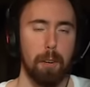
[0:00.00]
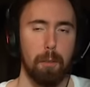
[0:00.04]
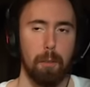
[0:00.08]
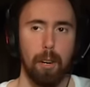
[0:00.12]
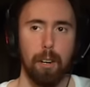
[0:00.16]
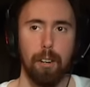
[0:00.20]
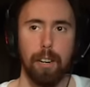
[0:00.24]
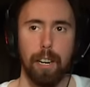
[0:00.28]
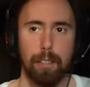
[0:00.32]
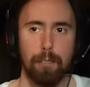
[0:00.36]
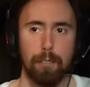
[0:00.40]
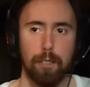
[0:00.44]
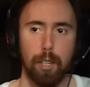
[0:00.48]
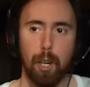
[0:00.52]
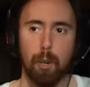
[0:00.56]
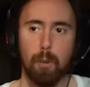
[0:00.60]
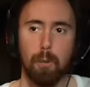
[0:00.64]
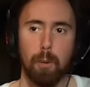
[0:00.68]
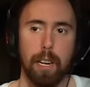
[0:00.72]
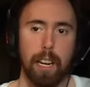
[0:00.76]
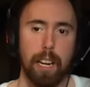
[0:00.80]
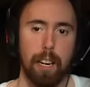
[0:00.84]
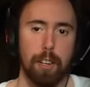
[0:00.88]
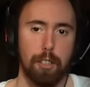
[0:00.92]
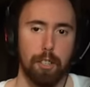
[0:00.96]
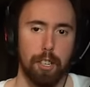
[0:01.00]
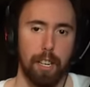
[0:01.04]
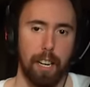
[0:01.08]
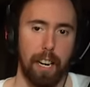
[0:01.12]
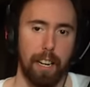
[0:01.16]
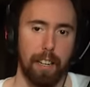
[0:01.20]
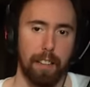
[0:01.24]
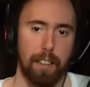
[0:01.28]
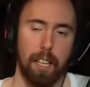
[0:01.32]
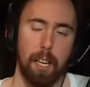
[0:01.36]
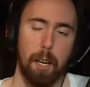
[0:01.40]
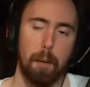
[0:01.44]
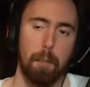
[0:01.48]
Well, let's go re
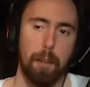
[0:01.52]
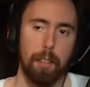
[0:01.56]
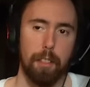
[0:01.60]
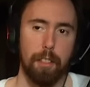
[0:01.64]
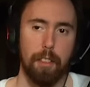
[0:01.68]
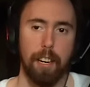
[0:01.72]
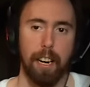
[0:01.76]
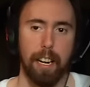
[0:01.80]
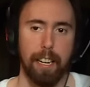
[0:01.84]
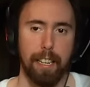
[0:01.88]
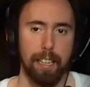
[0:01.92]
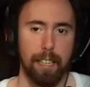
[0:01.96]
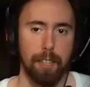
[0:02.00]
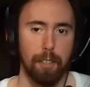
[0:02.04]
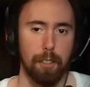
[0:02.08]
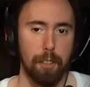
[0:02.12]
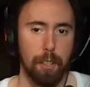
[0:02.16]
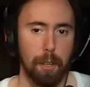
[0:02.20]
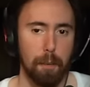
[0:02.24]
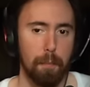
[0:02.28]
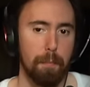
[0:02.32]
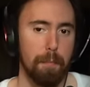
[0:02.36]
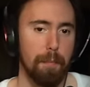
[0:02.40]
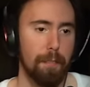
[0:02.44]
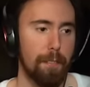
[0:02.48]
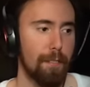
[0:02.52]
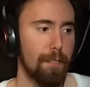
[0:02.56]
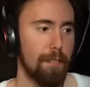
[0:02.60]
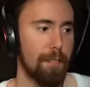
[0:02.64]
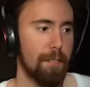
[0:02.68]
educate them, and then I kill them.